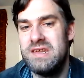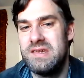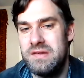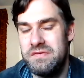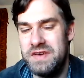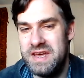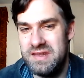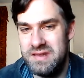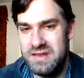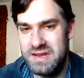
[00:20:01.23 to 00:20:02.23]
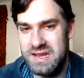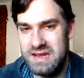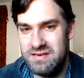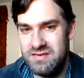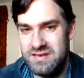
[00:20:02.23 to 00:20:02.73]
it's the fact that the
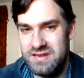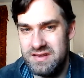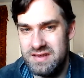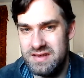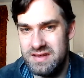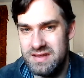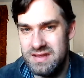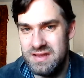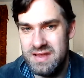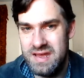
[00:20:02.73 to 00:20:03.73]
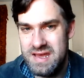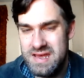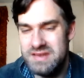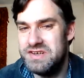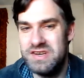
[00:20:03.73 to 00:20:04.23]
character
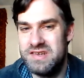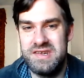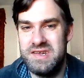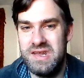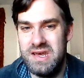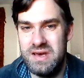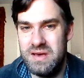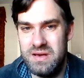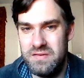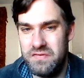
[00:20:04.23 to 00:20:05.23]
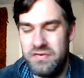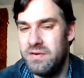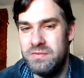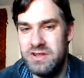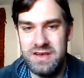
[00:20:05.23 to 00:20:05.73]
just
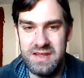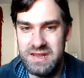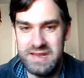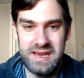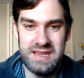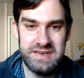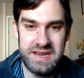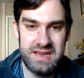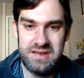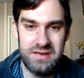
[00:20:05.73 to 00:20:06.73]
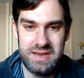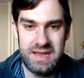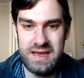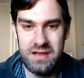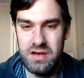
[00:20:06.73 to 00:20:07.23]
from an early age had like
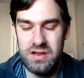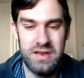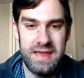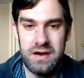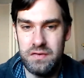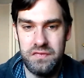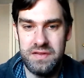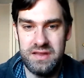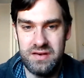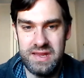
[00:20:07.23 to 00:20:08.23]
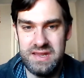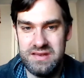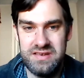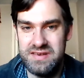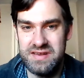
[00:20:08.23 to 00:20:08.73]
a unhealthy like
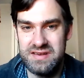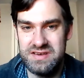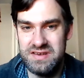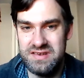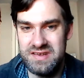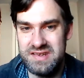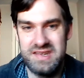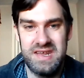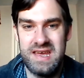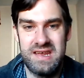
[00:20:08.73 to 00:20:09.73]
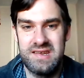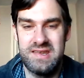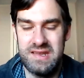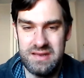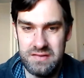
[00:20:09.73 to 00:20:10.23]
introduction to sex
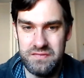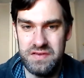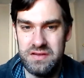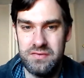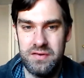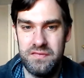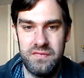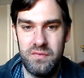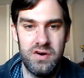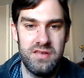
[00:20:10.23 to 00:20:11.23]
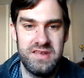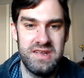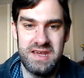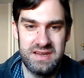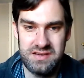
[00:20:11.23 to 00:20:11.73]
and a view of what
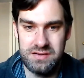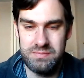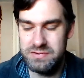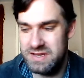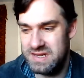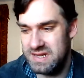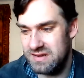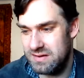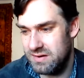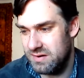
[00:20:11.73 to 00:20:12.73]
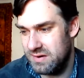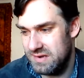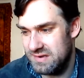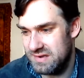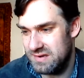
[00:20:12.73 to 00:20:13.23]
sex should be in
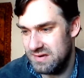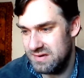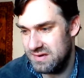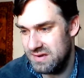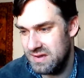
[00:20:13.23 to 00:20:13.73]
guys. And